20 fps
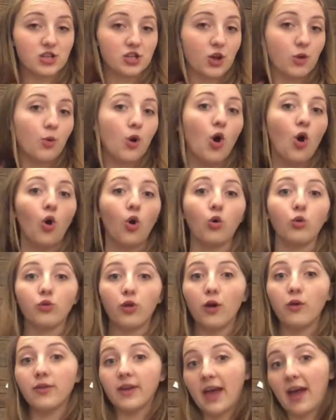So,
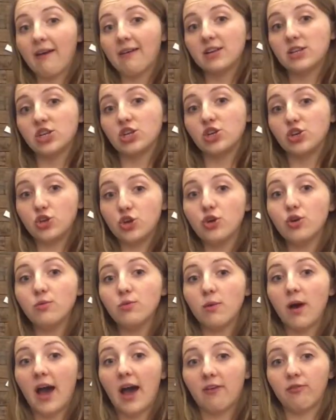although the character you
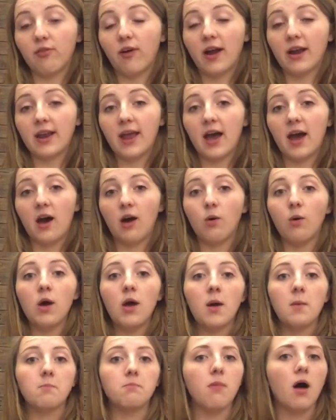have right now
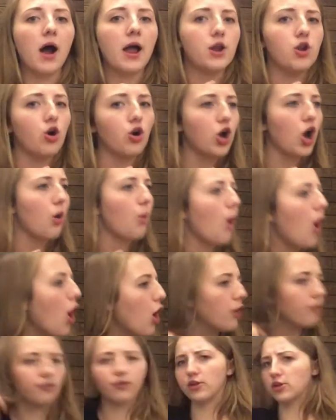might not go
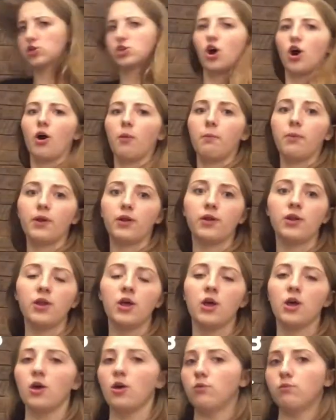over the top and
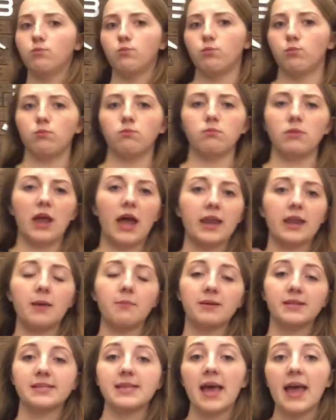at
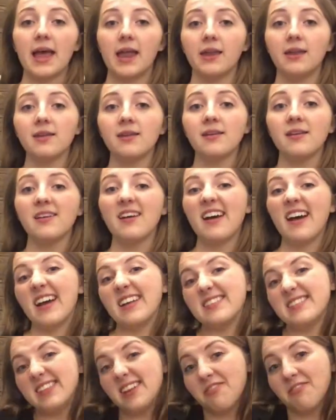number 10, a
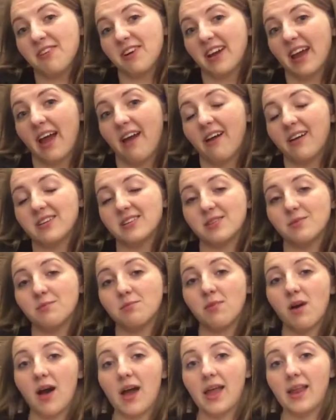different character
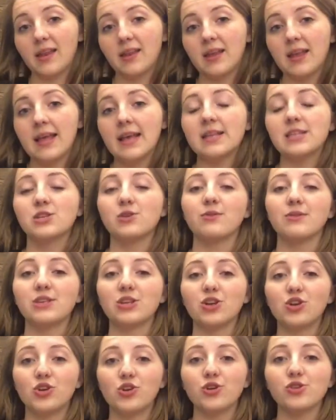might. So, it's a
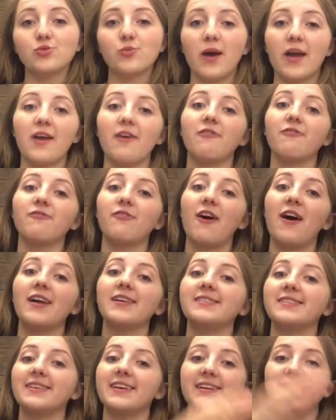good way of
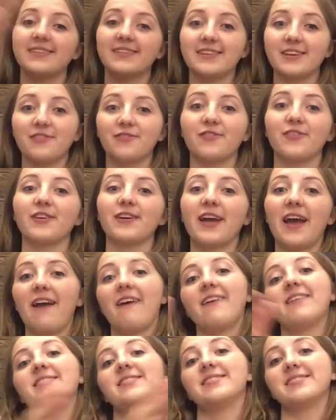finding different
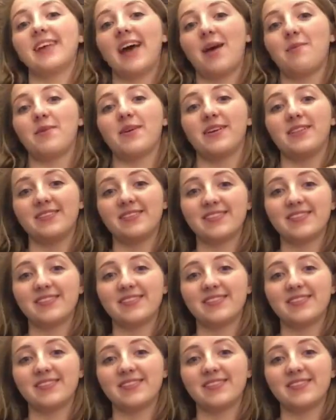characters' habits.